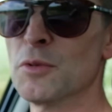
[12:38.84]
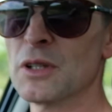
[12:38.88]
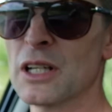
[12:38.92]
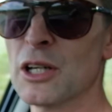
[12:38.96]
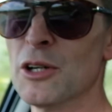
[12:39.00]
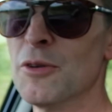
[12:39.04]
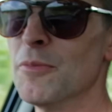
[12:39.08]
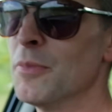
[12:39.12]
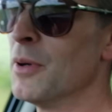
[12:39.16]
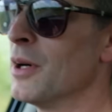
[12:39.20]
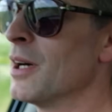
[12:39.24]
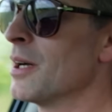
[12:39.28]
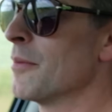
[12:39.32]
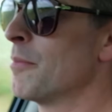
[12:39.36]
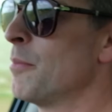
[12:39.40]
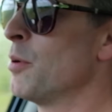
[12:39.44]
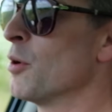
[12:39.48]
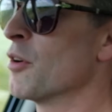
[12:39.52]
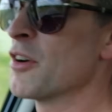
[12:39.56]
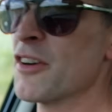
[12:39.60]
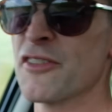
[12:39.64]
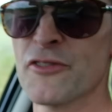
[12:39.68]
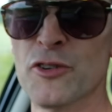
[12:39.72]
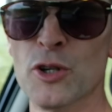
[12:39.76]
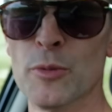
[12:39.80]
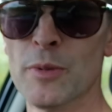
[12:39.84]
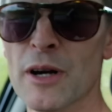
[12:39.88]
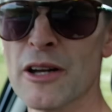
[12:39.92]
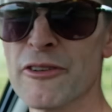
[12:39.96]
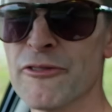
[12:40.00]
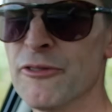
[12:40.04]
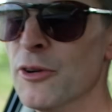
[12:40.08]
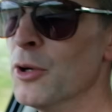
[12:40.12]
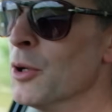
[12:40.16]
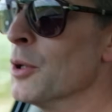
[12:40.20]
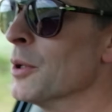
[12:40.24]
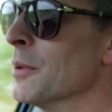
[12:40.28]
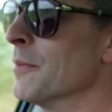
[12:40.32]
will go and buy a posh
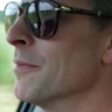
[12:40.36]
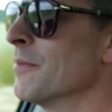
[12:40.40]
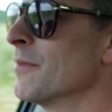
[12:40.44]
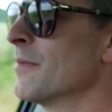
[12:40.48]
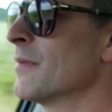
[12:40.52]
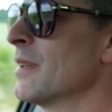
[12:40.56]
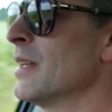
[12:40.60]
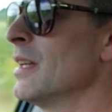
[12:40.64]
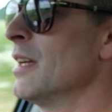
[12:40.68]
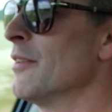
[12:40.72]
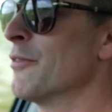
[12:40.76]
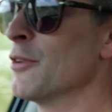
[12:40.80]
4x4.